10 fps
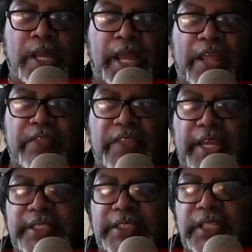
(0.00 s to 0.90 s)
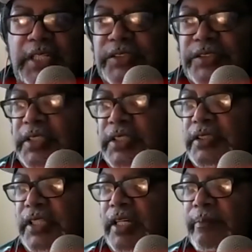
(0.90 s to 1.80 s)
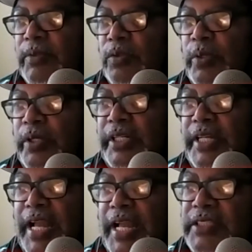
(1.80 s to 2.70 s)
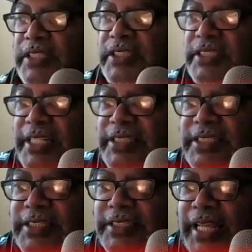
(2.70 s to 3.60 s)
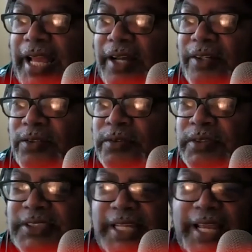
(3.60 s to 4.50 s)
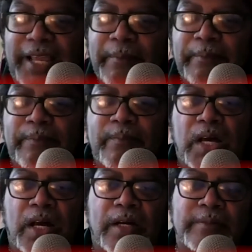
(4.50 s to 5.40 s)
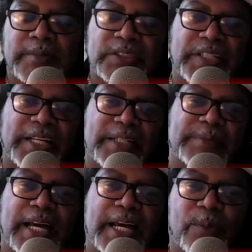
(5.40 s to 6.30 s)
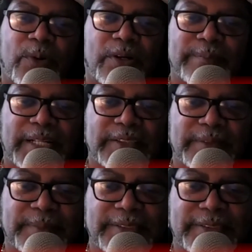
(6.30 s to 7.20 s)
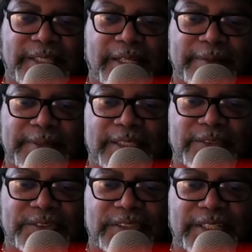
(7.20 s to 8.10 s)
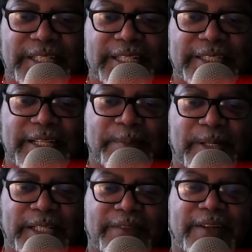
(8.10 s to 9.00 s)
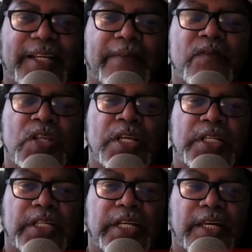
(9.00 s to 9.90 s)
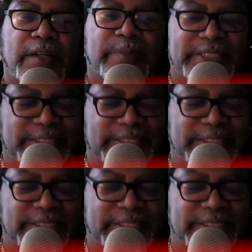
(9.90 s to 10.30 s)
And then he does the unthinkable where he actually chases down Sam, because Sam's got to walk back to the bus stop, still ain't got that money, right? But he's